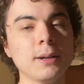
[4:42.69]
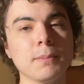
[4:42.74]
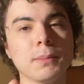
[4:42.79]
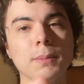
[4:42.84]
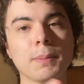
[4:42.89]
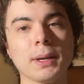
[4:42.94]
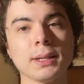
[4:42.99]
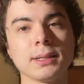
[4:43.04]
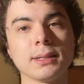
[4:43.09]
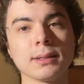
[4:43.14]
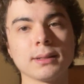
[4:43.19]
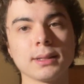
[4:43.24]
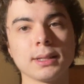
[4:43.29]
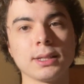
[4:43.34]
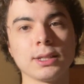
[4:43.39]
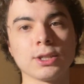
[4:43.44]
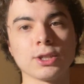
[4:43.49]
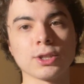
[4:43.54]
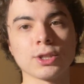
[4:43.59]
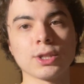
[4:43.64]
But basically,
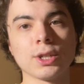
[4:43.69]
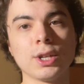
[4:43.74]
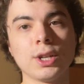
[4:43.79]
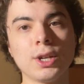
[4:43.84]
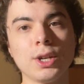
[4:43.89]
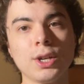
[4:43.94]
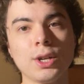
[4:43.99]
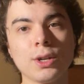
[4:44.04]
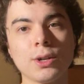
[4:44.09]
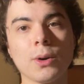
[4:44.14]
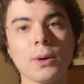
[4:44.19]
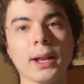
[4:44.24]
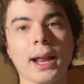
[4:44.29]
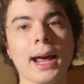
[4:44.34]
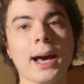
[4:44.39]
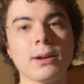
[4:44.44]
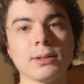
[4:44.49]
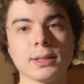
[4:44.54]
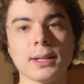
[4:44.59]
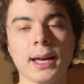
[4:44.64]
it's just going
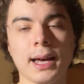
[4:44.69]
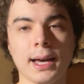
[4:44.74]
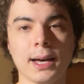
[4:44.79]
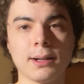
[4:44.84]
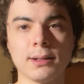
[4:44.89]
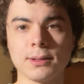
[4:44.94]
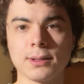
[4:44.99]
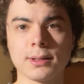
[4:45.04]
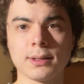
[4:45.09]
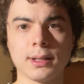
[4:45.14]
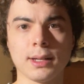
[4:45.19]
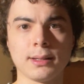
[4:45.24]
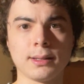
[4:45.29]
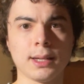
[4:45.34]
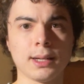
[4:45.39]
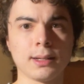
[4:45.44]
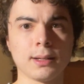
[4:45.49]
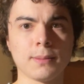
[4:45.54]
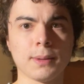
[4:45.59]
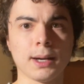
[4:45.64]
house to house and
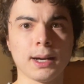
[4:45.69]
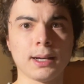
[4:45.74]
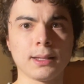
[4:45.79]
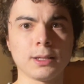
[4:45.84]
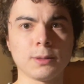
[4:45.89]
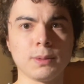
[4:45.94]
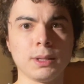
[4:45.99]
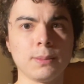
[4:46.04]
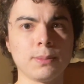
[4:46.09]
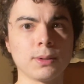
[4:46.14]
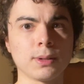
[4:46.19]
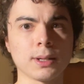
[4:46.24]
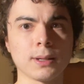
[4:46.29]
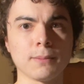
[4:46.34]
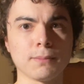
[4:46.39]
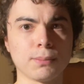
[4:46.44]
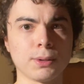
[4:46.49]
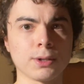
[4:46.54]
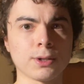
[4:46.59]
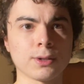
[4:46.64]
telling about how these people are
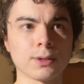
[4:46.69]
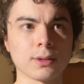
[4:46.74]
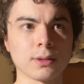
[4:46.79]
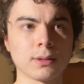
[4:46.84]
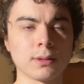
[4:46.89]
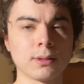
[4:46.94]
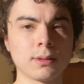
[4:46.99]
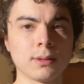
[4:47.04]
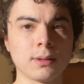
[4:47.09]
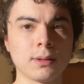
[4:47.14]
getting butchered.